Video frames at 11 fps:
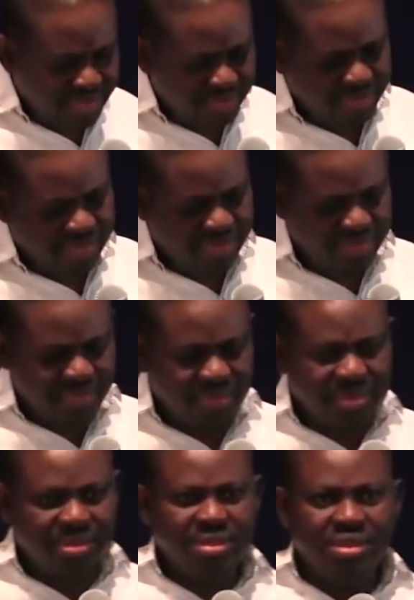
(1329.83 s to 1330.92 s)

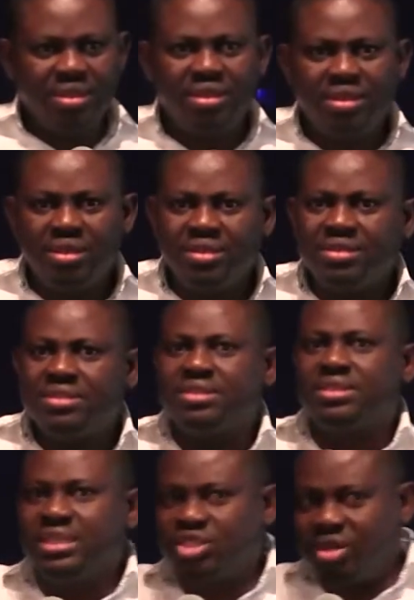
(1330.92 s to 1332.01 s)

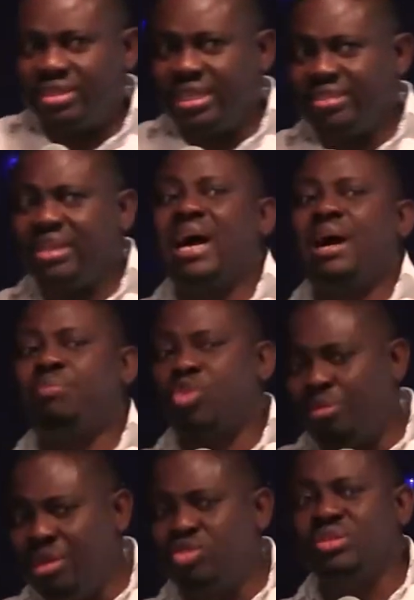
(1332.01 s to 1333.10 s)
600. I'm
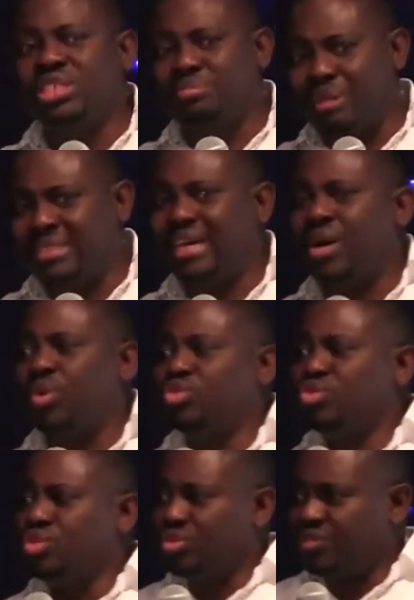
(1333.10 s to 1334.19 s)
coming to this matter. I want
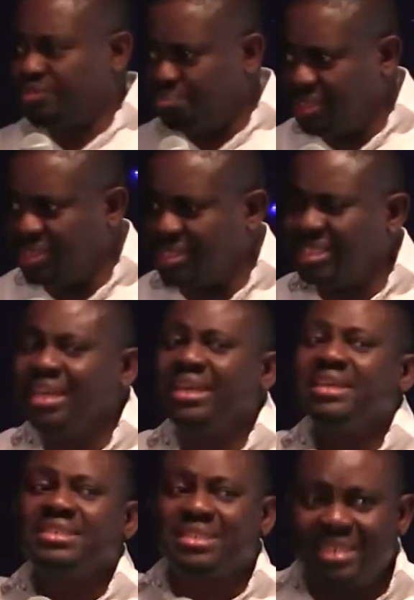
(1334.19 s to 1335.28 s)
you not to miss it.
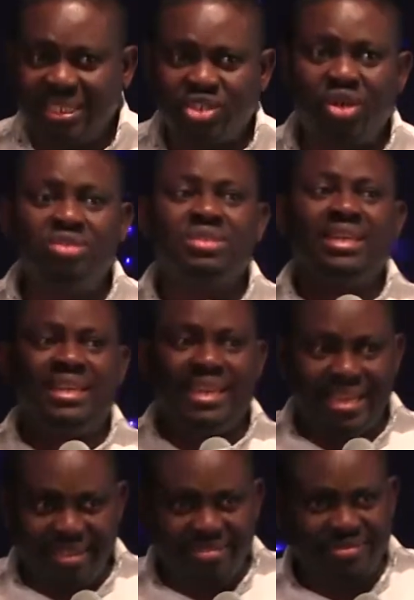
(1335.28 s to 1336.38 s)
600
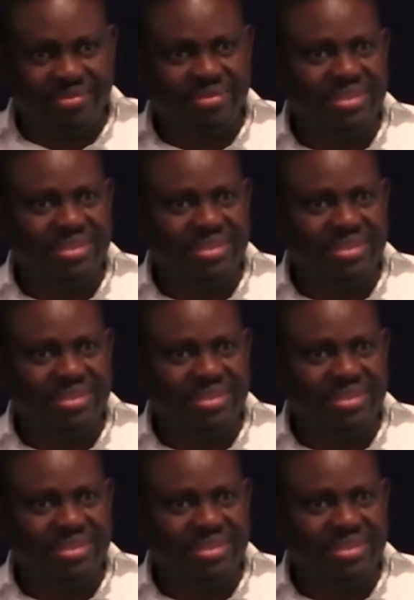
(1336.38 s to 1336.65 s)
left.